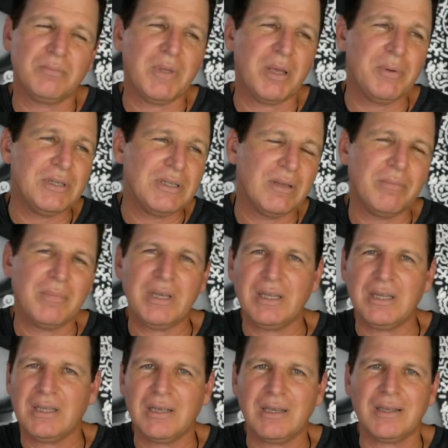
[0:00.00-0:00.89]
maybe the
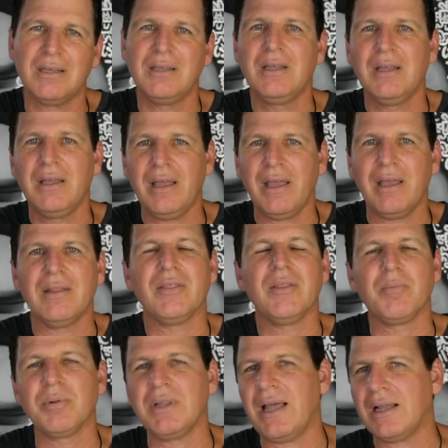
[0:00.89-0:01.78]
media and
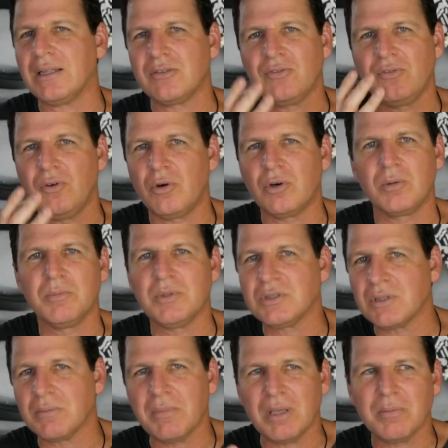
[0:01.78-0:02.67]
the
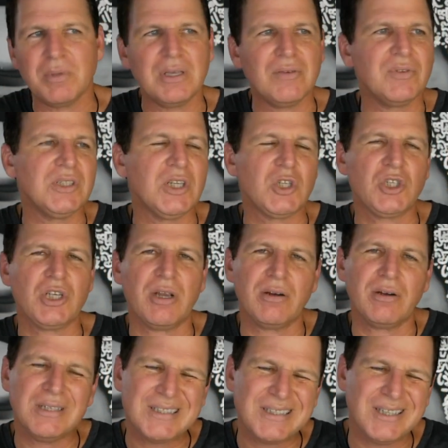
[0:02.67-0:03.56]
platforms, and maybe even the
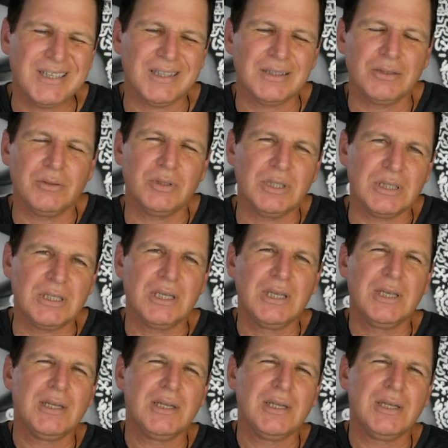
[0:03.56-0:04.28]
charities, colluded